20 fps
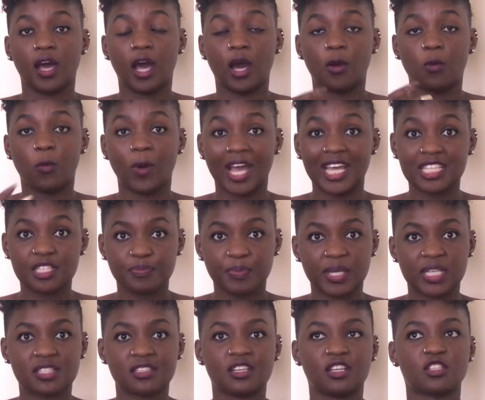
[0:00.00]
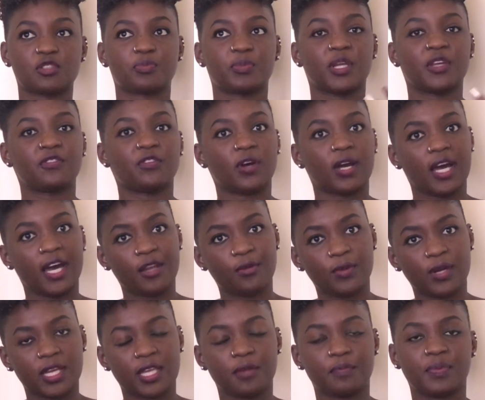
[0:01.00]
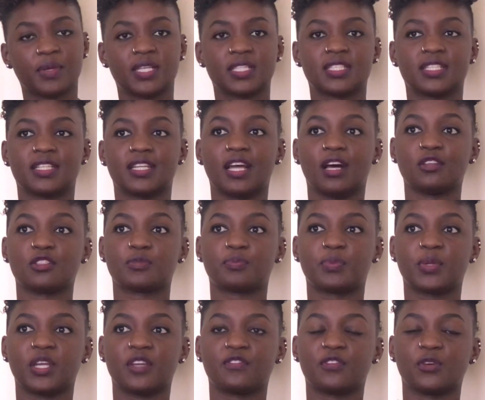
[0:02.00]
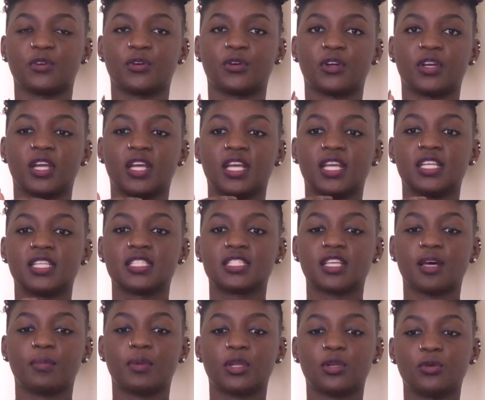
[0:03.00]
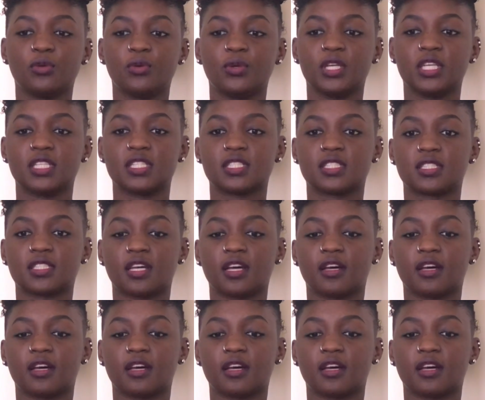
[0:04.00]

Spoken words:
a wise person, I was praying for a hardworking person, I was praying for someone who is,